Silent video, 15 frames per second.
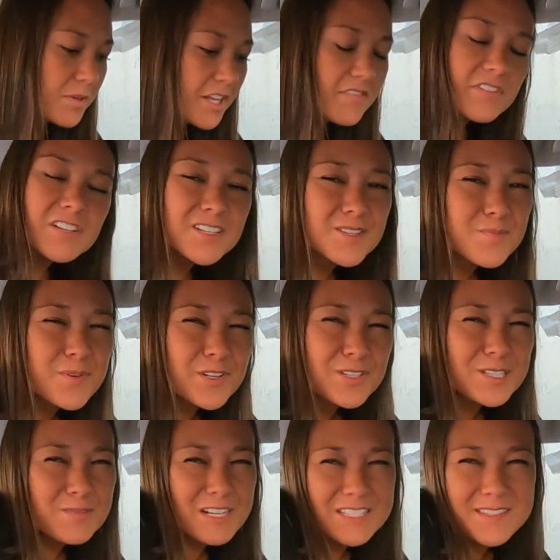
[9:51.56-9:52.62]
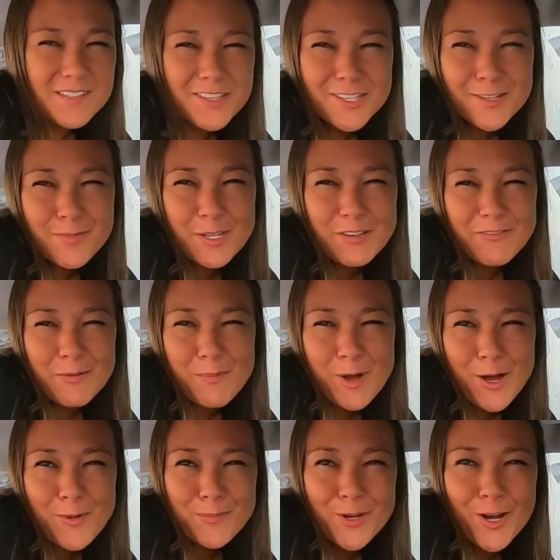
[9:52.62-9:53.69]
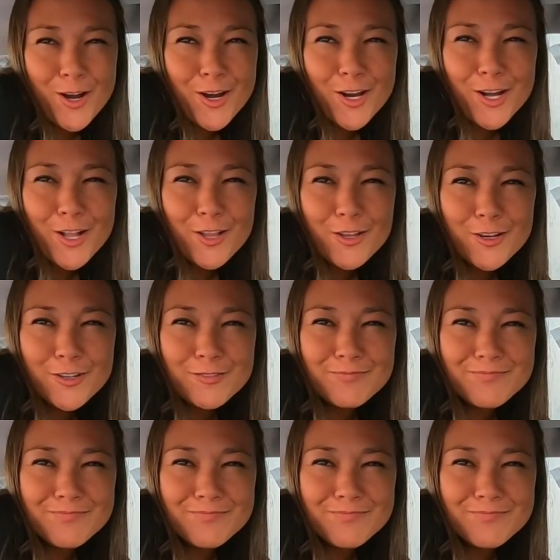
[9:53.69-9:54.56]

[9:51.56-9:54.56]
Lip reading: But I feel like the pearly white's a little bit of a mom car color.